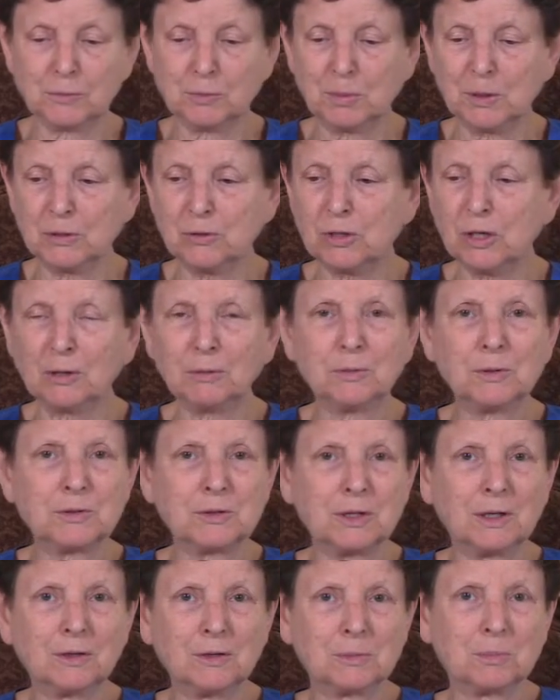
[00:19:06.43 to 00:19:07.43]
to be
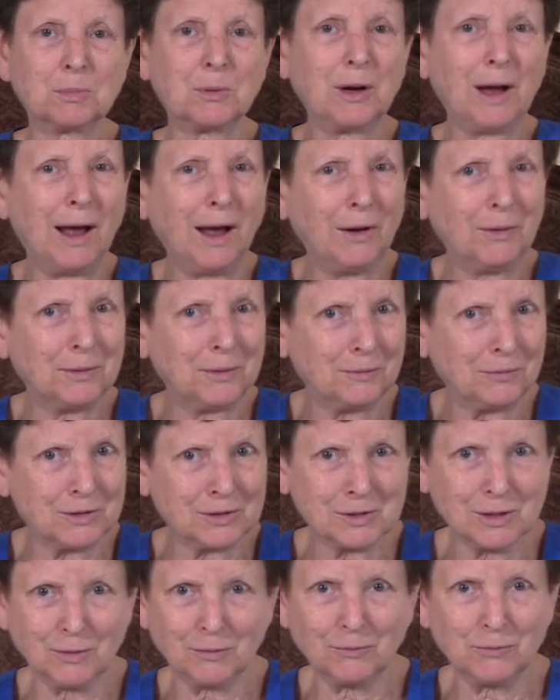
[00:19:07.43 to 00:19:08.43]
generous and is proud of
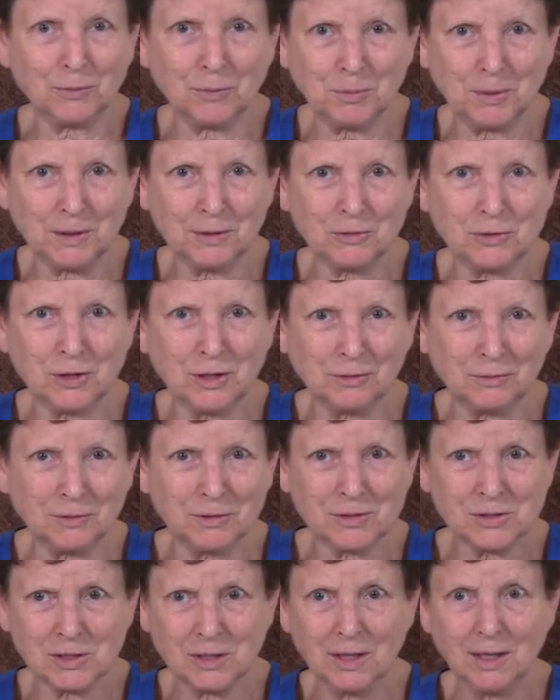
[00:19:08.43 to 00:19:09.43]
itself for being
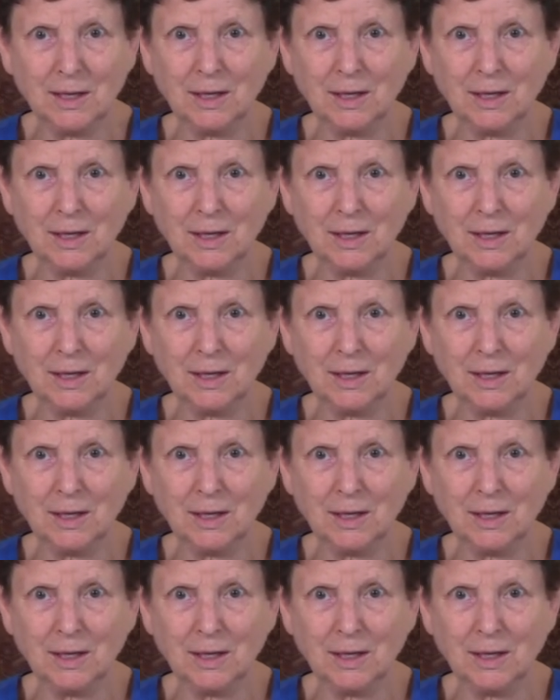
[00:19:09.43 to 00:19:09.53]
generous,